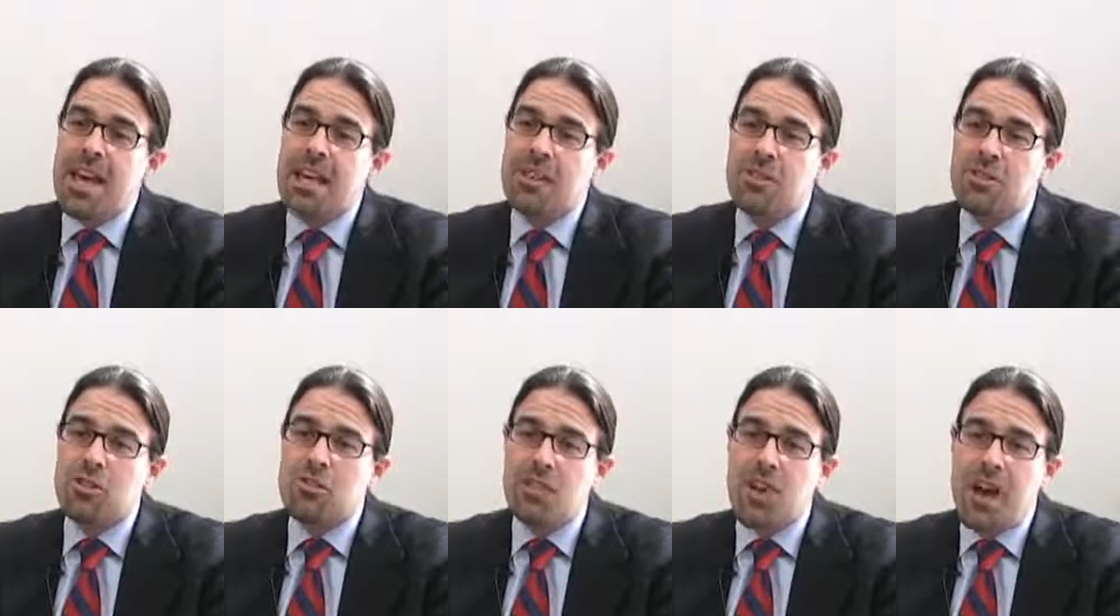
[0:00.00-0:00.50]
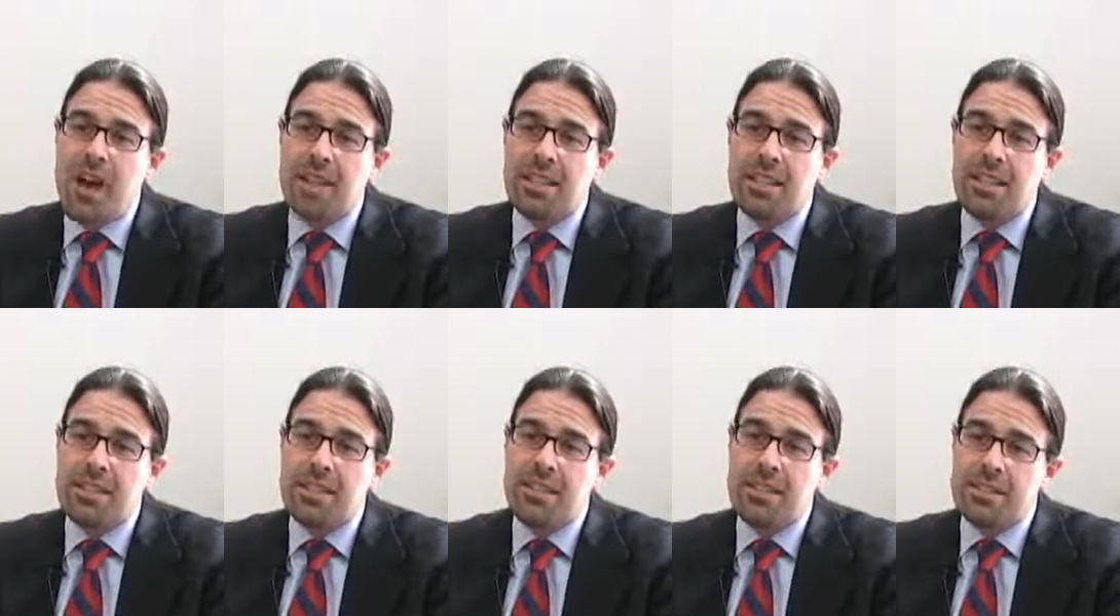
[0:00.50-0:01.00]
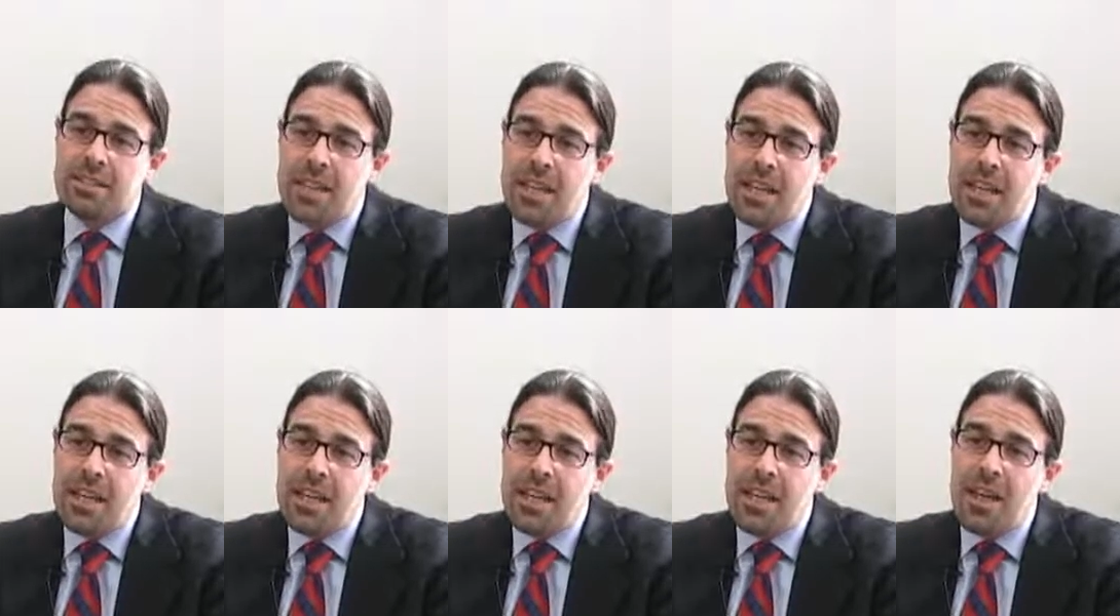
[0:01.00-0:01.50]
is try to
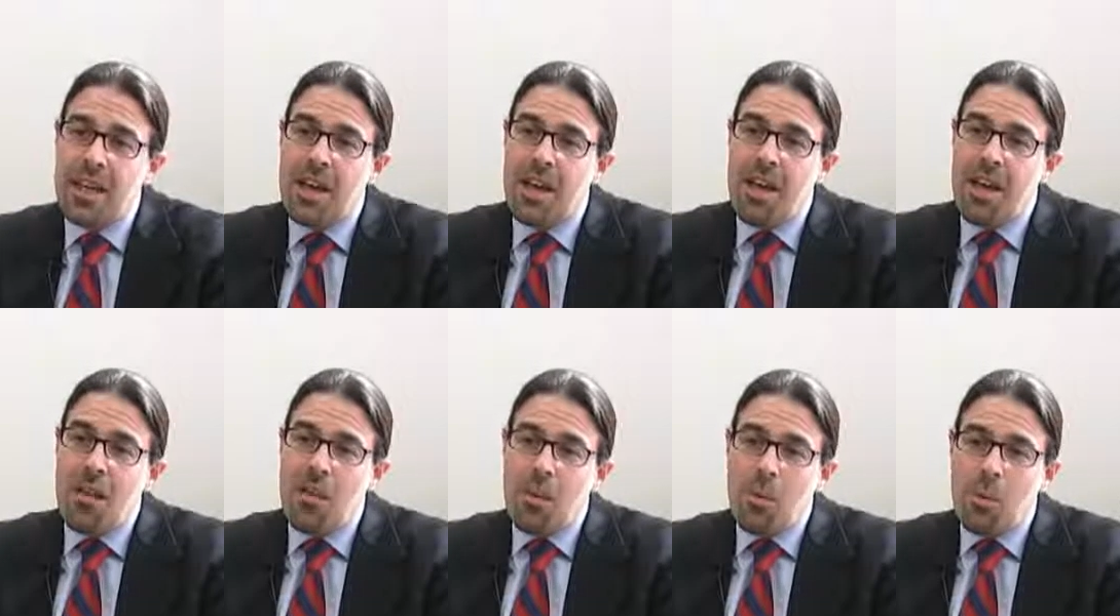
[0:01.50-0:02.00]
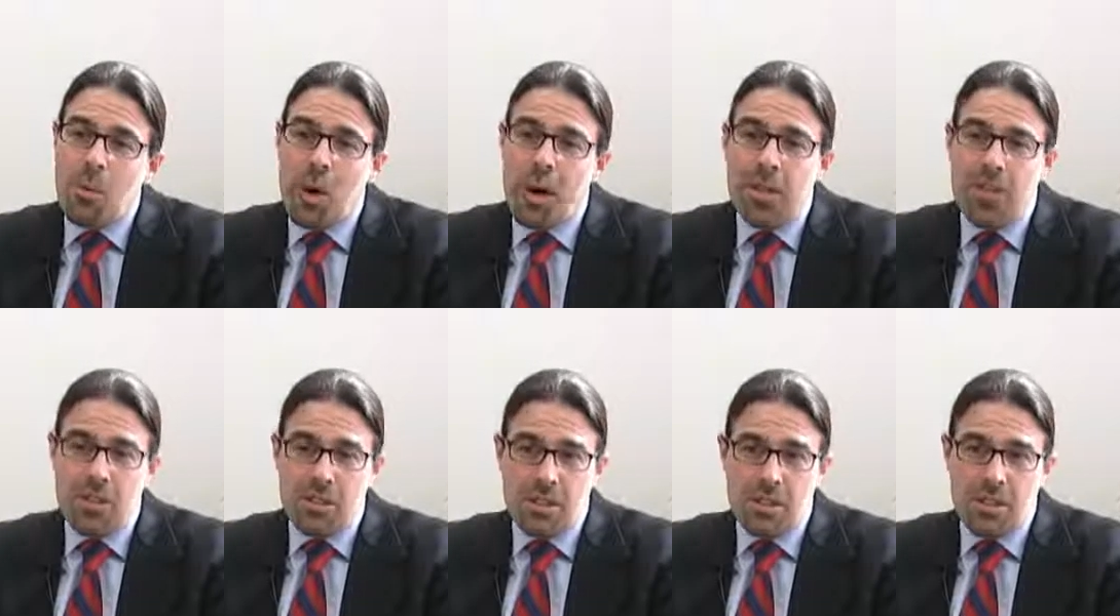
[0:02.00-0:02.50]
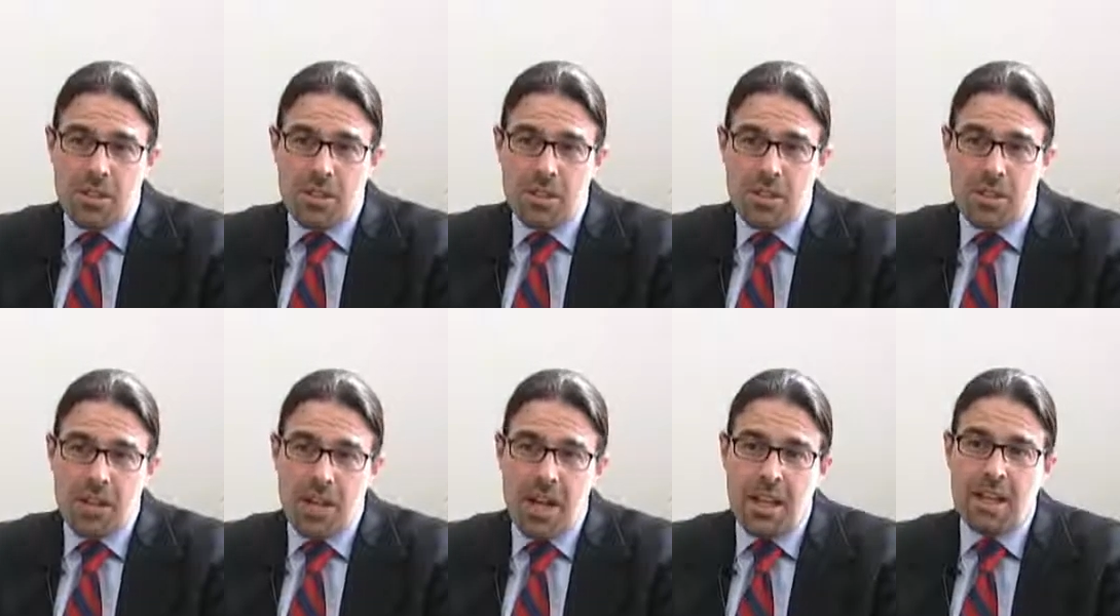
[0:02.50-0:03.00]
study the way
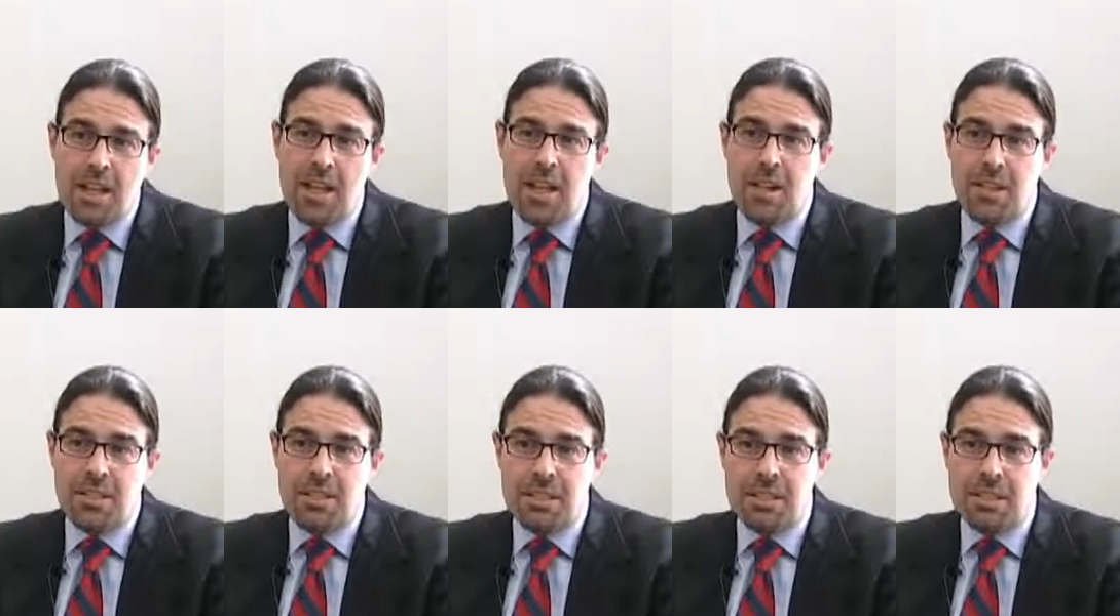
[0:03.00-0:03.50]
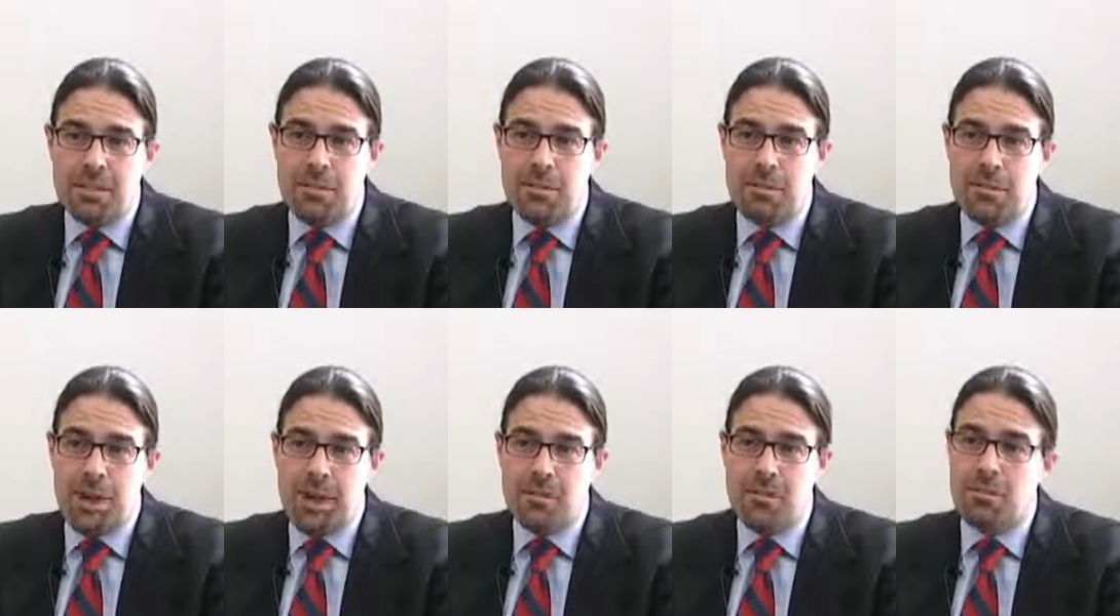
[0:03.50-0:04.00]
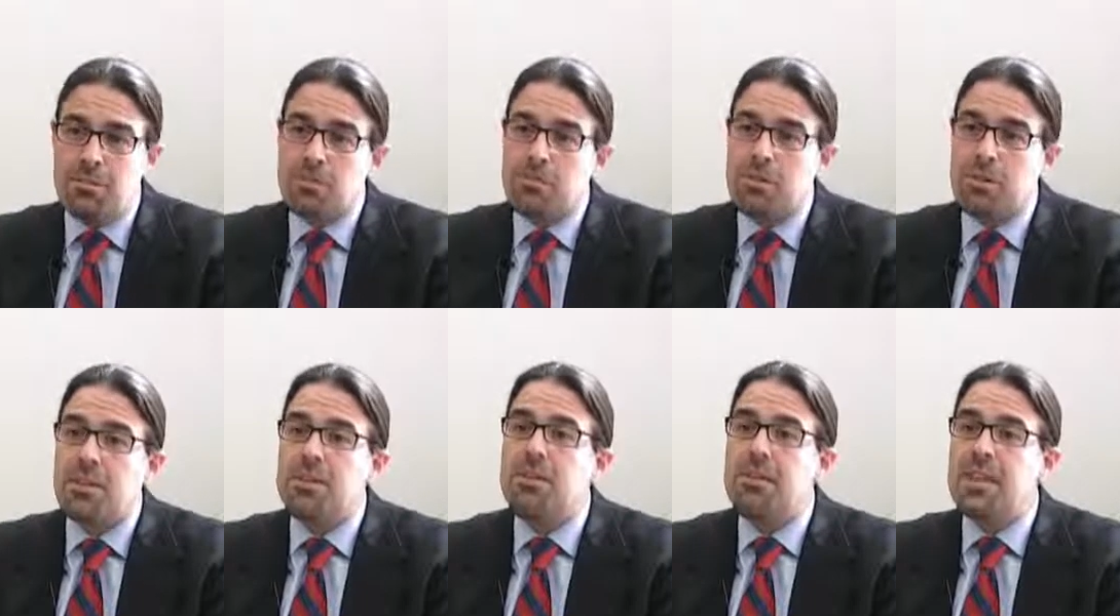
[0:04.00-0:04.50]
children on the autism spectrum
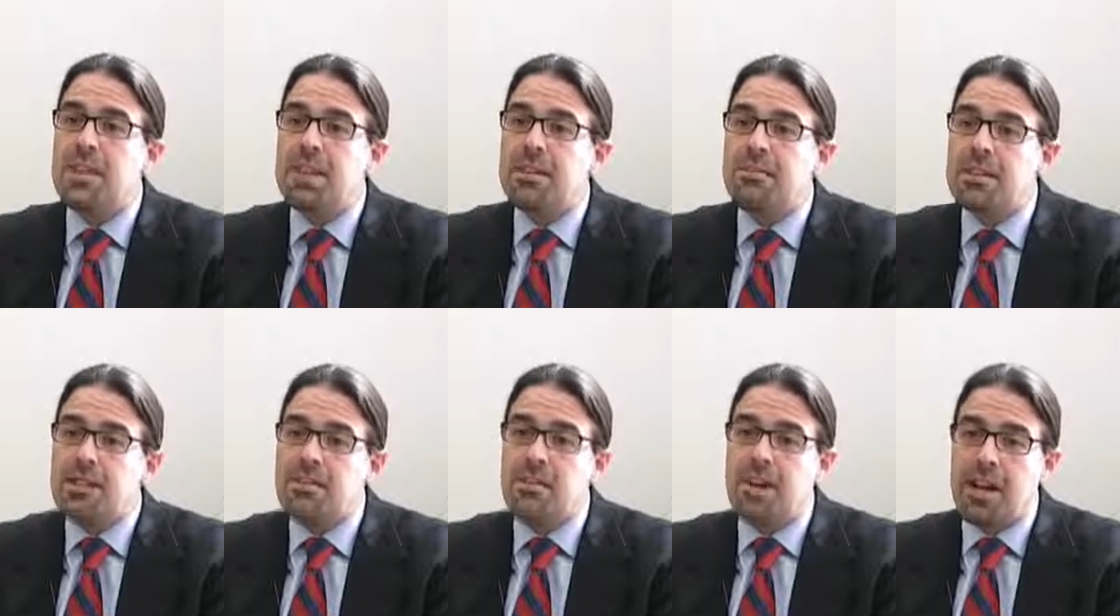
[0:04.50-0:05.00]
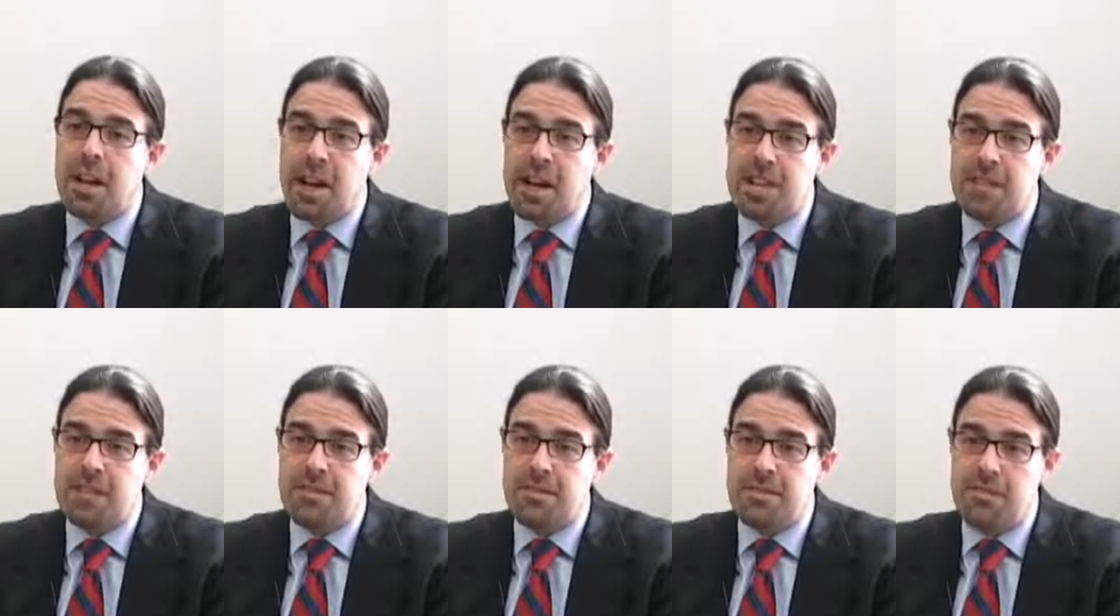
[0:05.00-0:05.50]
perceive different kinds